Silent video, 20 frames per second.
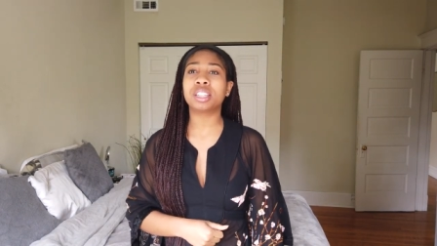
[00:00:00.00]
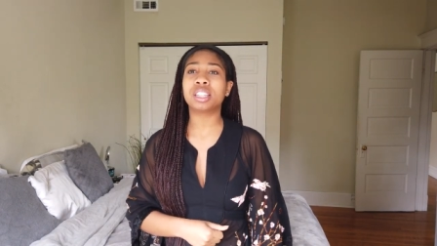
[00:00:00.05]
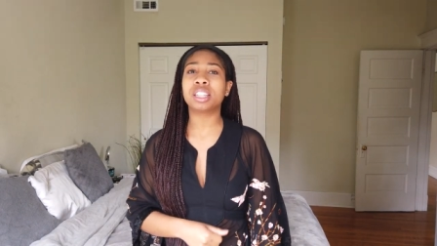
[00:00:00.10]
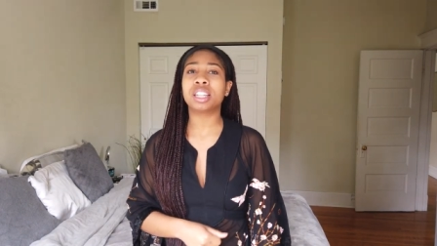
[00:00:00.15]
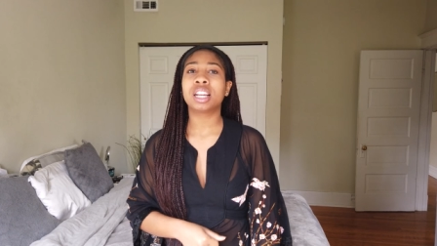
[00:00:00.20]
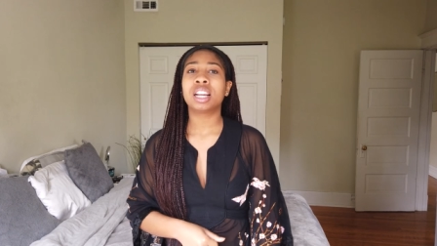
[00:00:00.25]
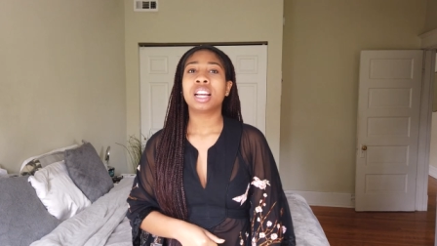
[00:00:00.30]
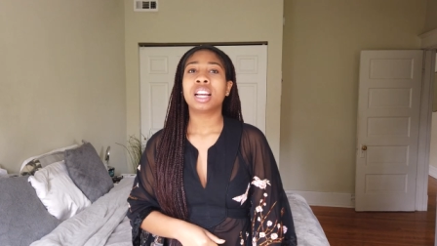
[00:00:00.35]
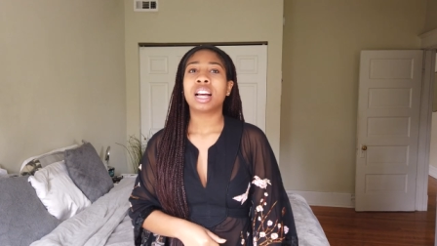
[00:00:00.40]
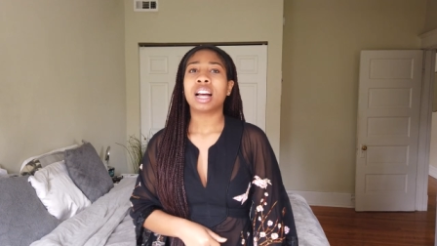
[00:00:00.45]

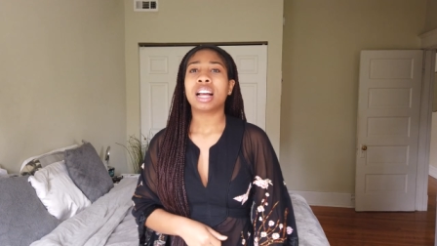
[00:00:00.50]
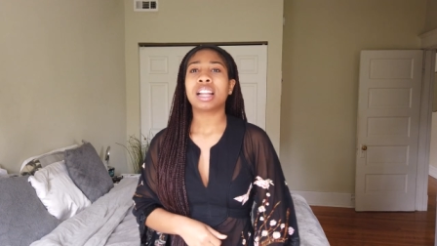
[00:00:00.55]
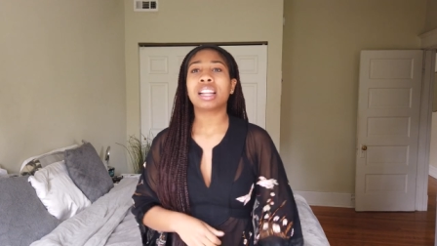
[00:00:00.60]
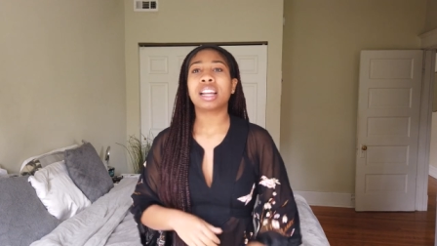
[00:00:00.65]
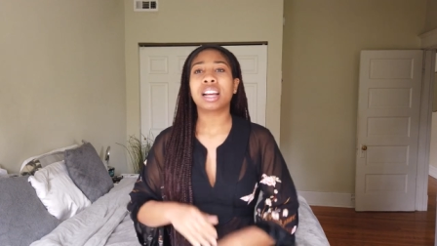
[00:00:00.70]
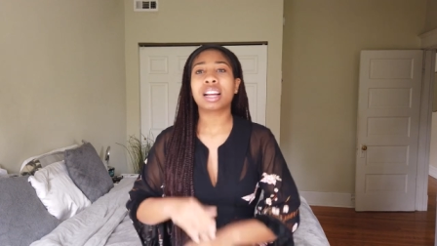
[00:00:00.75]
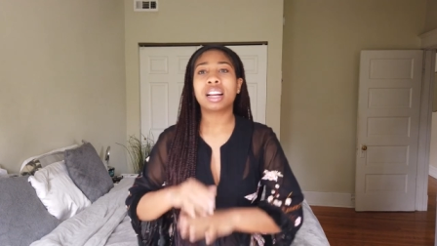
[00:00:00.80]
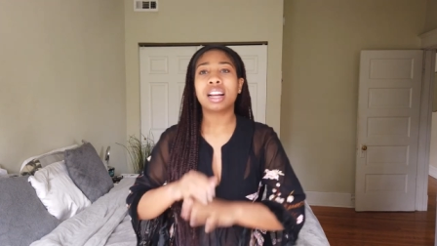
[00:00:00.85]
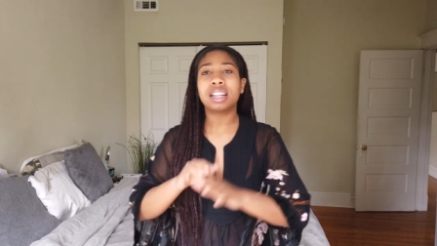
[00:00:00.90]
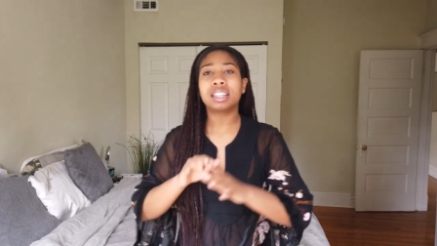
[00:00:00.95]
and I
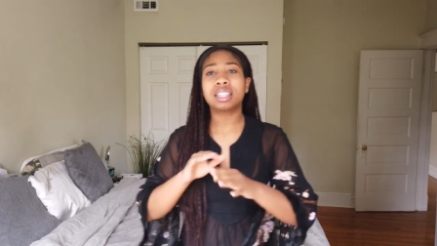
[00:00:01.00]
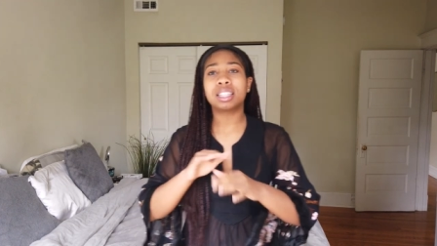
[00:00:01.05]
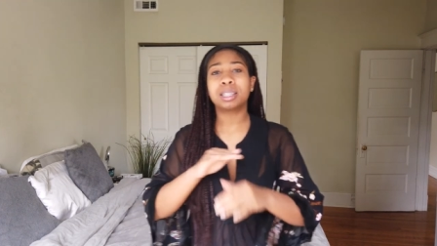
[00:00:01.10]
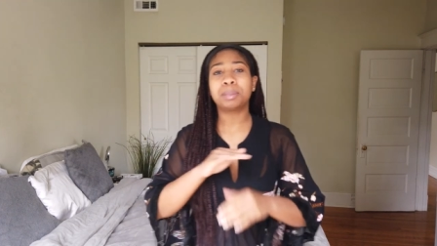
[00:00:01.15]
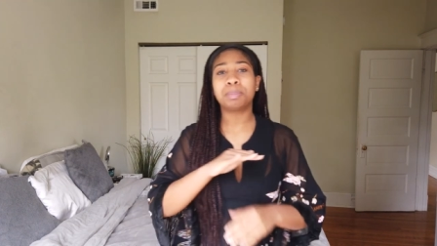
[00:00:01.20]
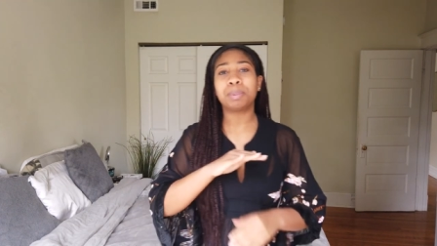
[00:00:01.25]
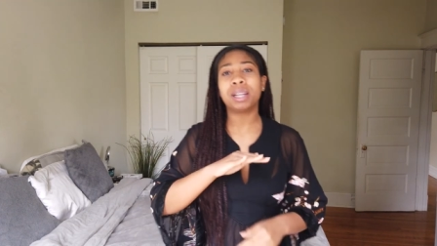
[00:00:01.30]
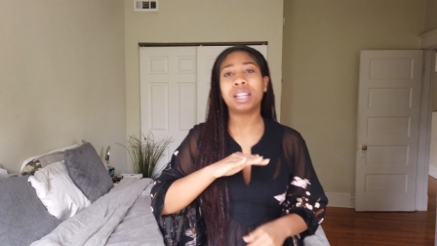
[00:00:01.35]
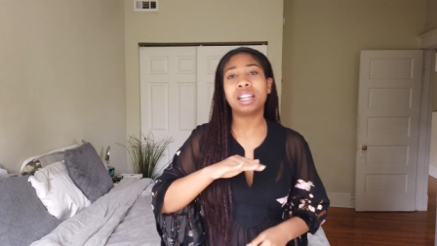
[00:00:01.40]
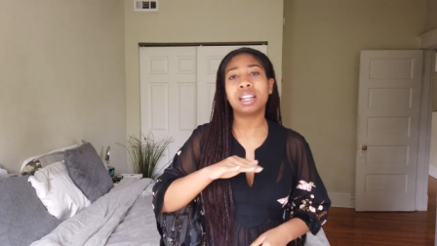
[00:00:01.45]
like the
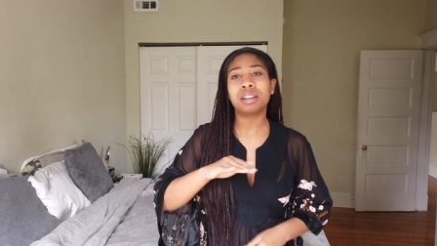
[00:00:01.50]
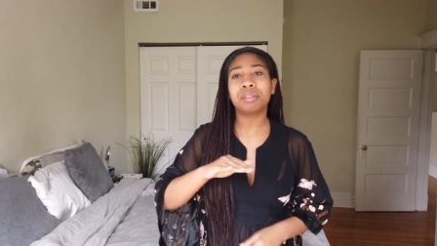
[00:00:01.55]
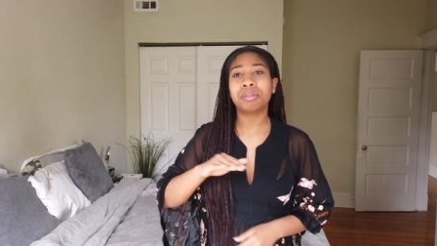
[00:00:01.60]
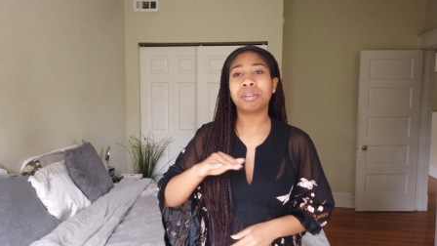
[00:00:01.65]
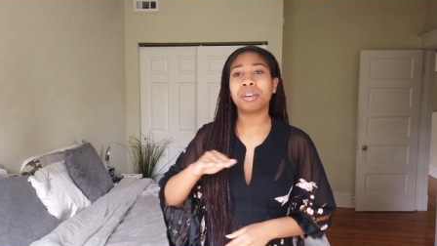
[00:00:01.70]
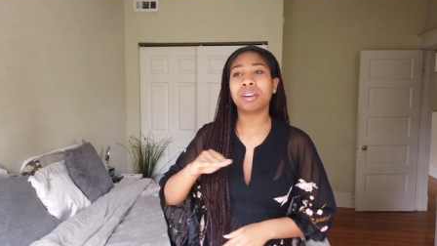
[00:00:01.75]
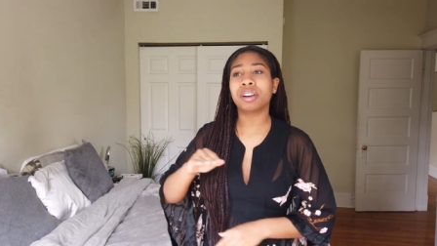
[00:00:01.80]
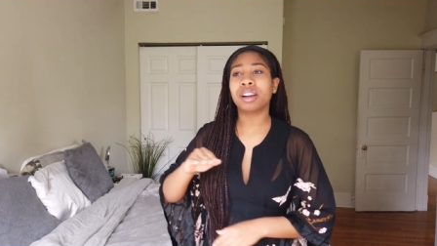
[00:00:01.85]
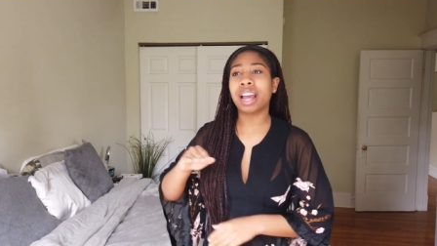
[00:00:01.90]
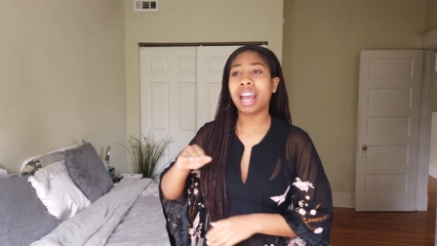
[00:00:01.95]
speed of
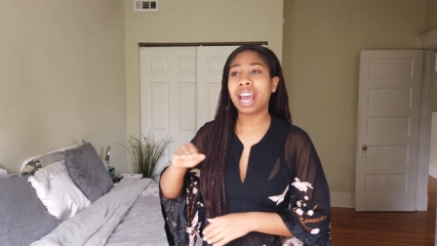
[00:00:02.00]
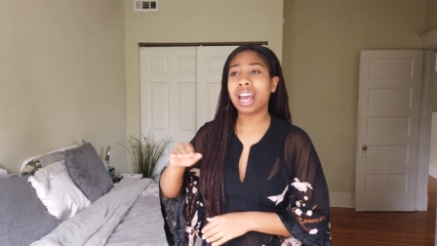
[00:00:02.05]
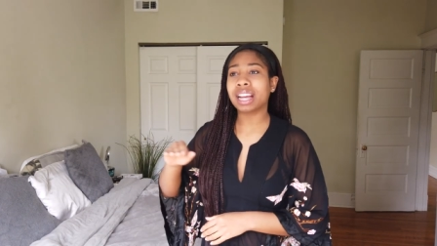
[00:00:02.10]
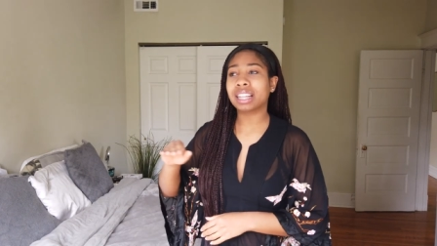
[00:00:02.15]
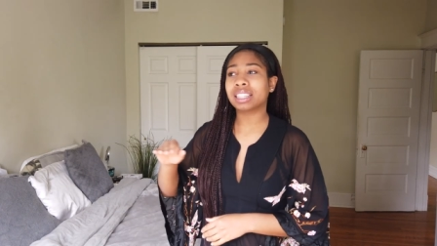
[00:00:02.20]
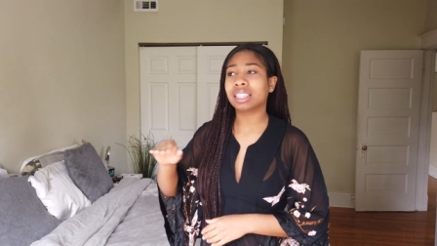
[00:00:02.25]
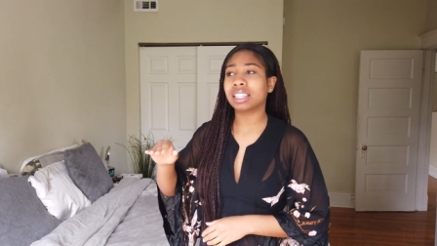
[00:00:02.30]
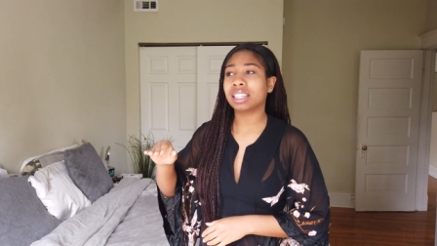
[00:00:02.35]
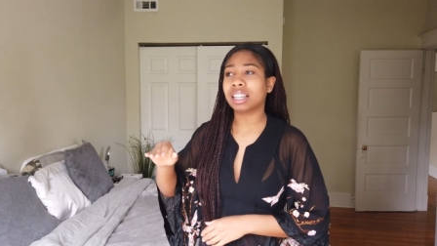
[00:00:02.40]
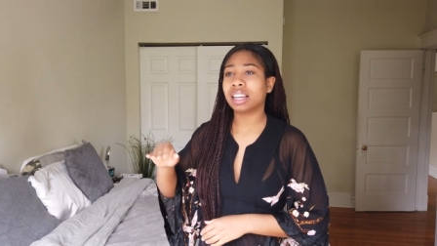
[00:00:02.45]
her
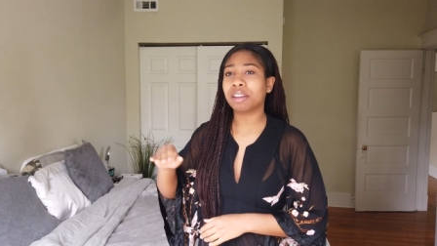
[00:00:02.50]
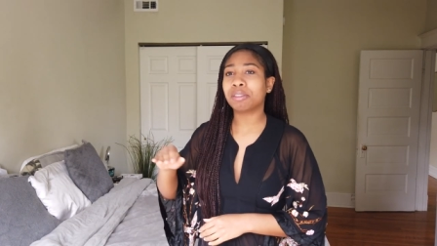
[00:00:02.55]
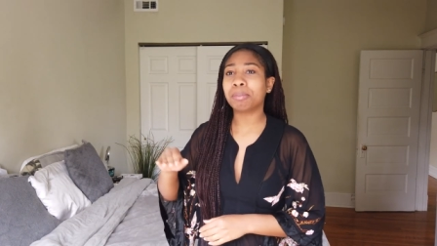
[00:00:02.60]
acting.